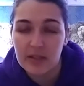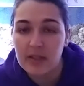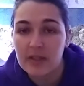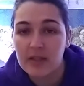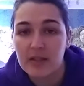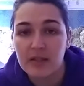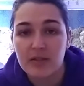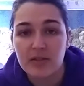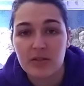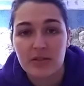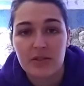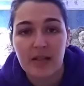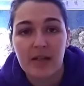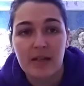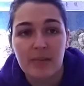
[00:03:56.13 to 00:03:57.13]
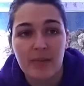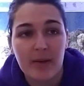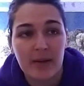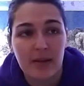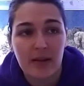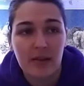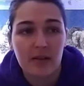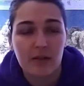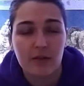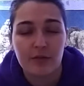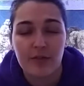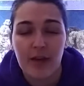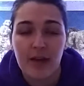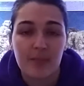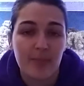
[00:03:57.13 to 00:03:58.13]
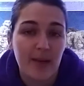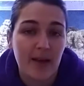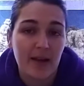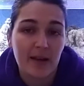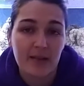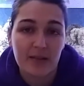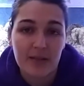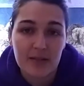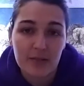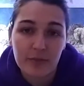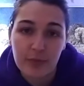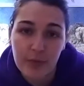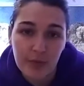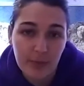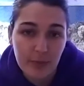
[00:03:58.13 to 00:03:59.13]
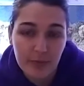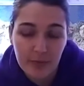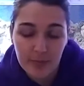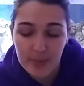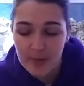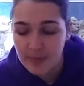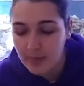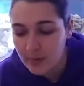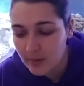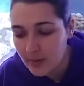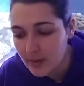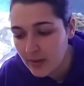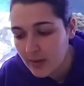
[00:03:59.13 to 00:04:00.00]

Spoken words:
and just kind of make like a little frag pack that's affordable for people,